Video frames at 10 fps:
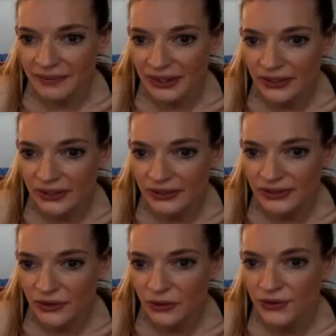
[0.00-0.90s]

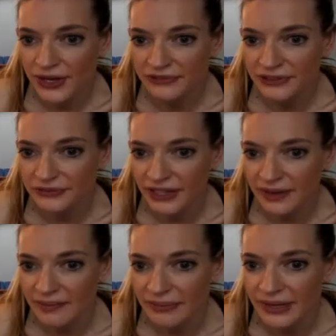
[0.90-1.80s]
pose, holding for
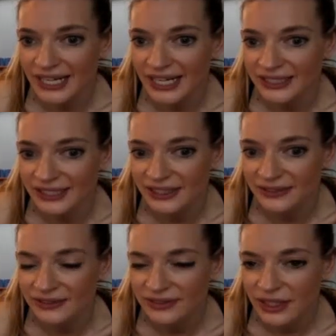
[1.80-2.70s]
5 breaths,
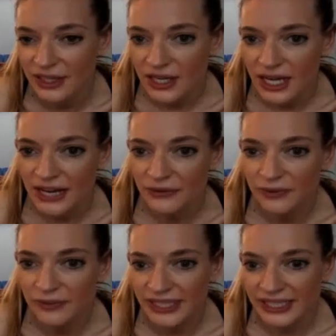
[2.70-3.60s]
and we'll
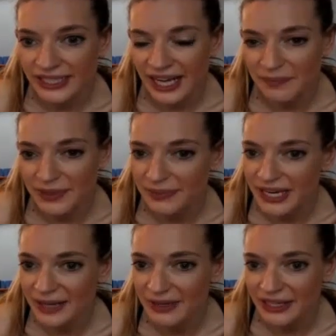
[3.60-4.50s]
meet in happy
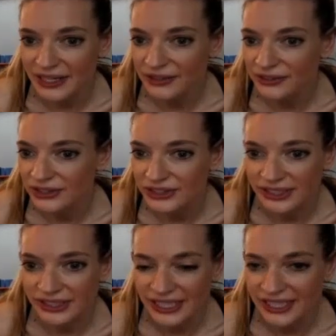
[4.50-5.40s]
baby. You could
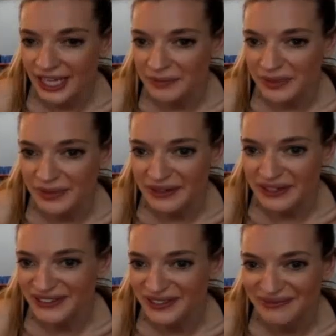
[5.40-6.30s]
just take happy
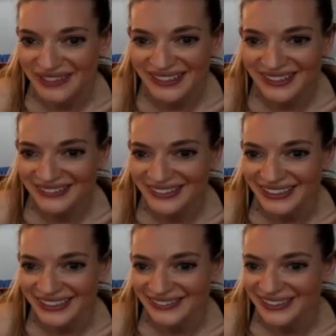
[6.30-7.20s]
baby from here if
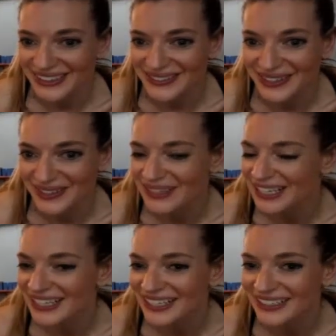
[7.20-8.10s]
that's where you want to
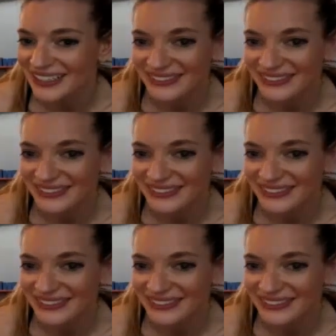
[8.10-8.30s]
be.